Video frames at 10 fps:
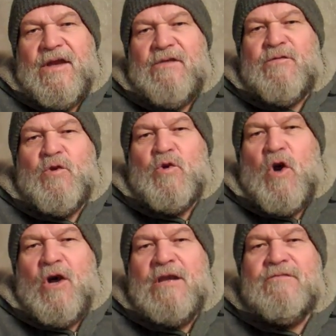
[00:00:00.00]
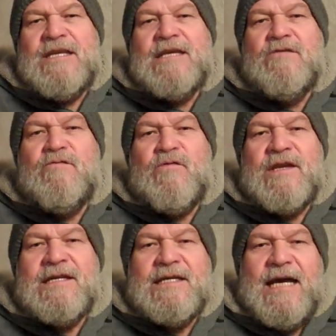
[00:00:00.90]
If you are living in
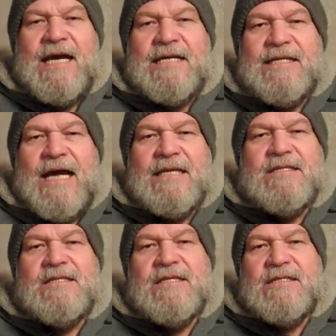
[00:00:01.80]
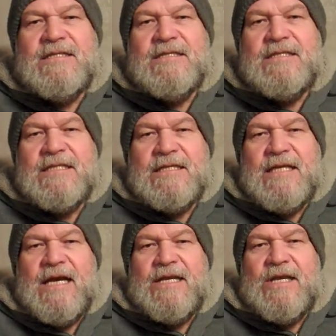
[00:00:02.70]
fear and uncertainty,
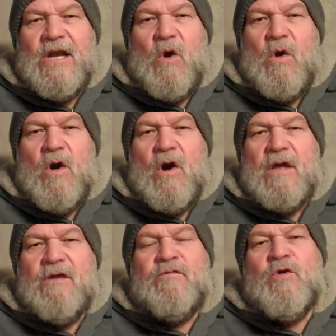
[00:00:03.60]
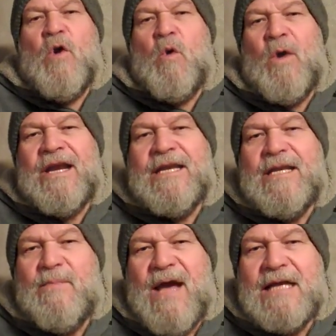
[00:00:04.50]
and if you are
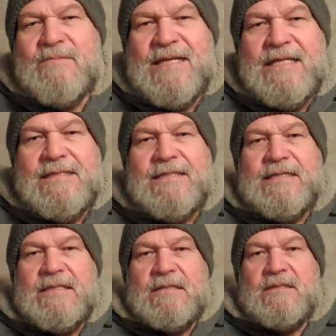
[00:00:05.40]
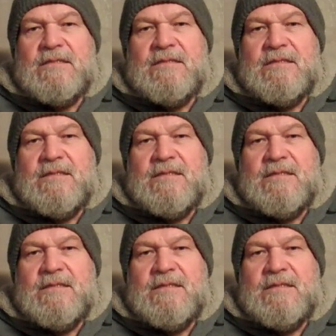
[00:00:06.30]
worried about many things,